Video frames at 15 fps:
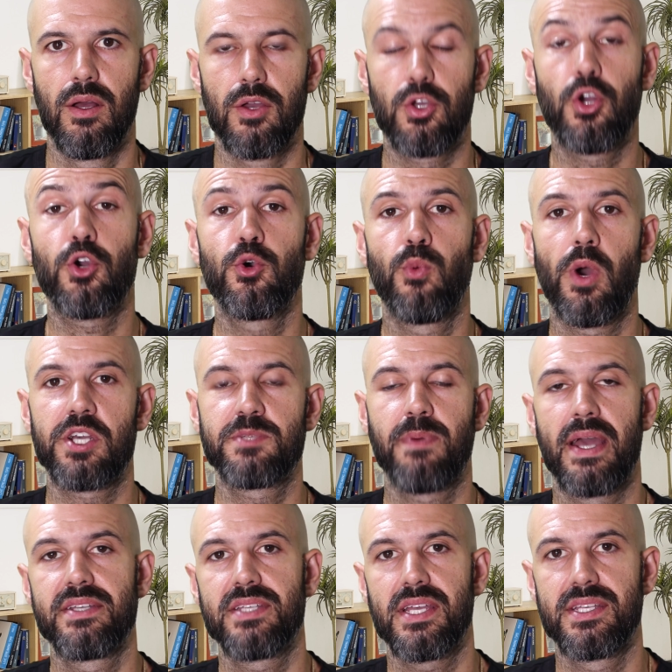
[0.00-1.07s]
Google
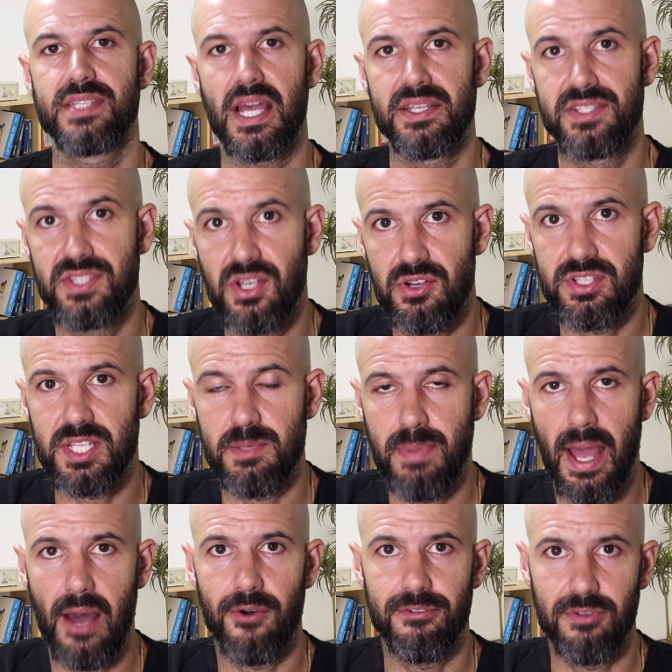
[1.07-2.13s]
Workspace is a seriously
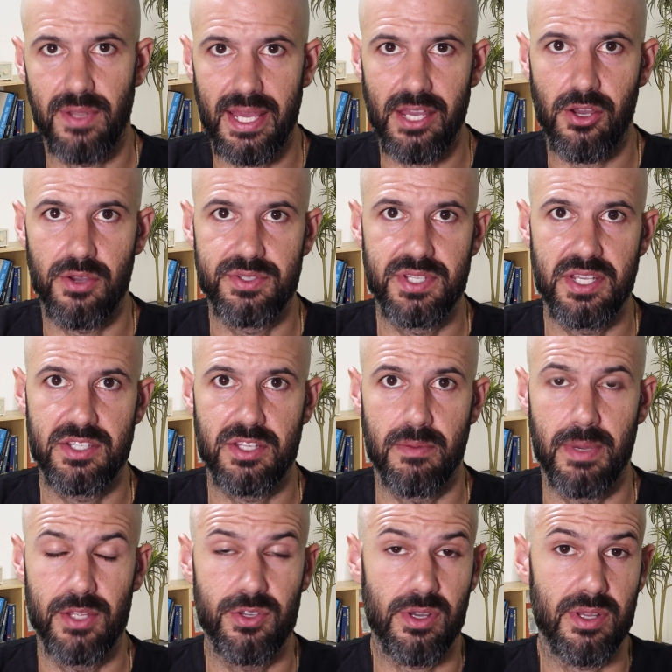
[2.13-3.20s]
powerful
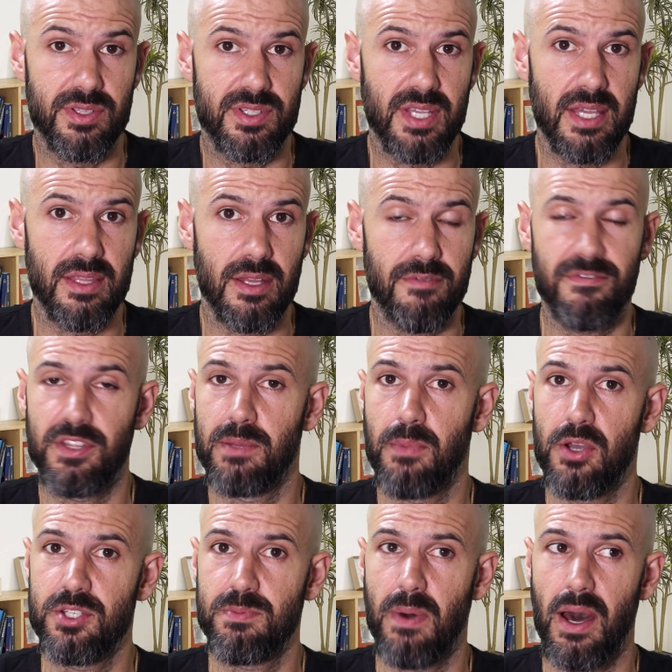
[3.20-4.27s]
ecosystem, and you can see that for the
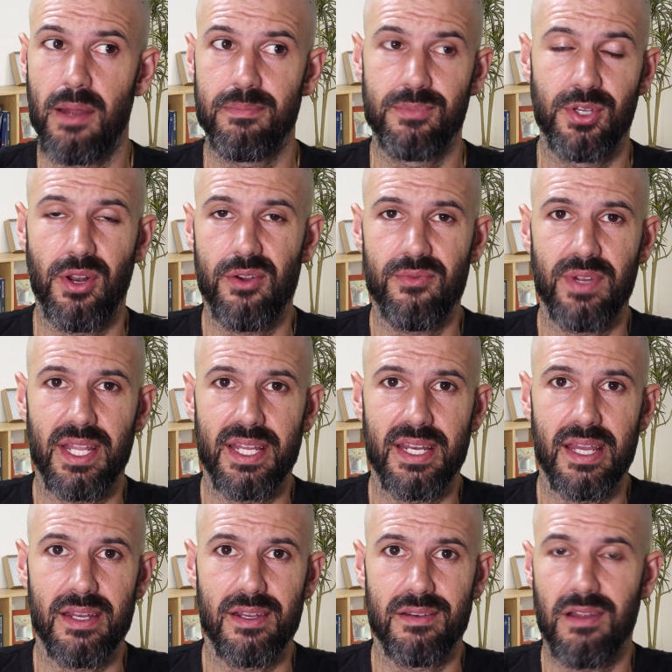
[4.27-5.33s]
most part, you don't really need an